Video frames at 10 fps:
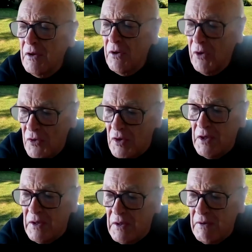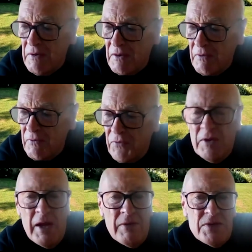locally feel
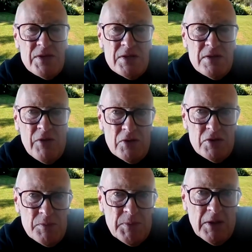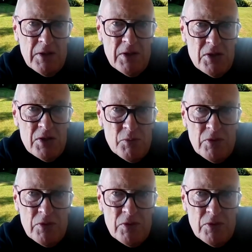they have a sense of ownership and connection